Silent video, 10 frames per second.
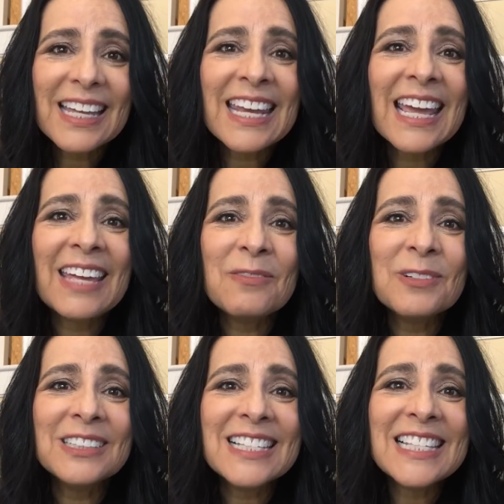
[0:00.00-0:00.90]
And I
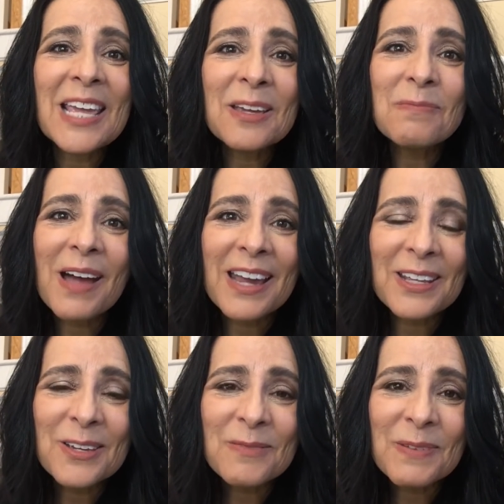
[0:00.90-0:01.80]
will say goodbye
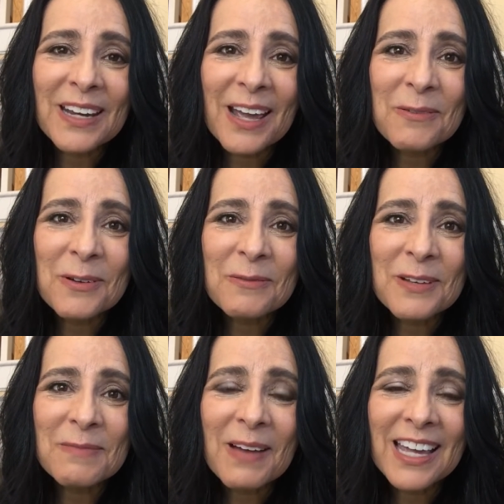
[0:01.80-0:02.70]
to you, but I will
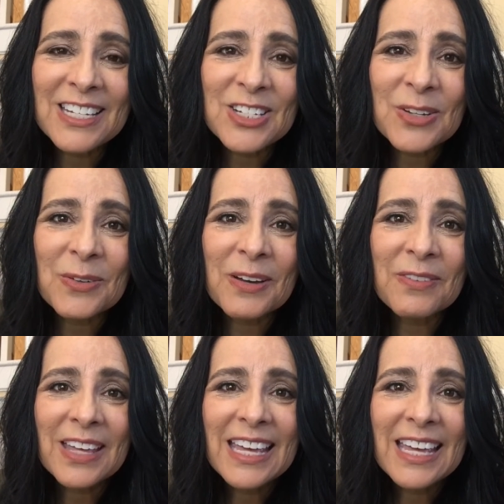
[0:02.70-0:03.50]
remind you of